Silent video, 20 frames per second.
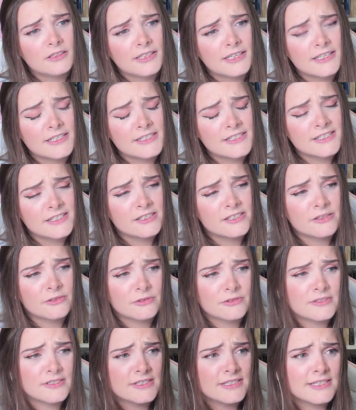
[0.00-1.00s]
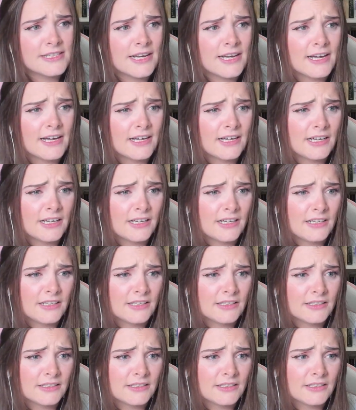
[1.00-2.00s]
That's so
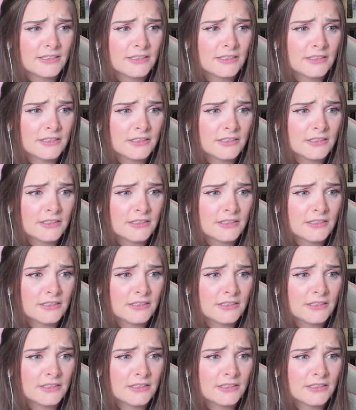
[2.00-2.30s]
sad.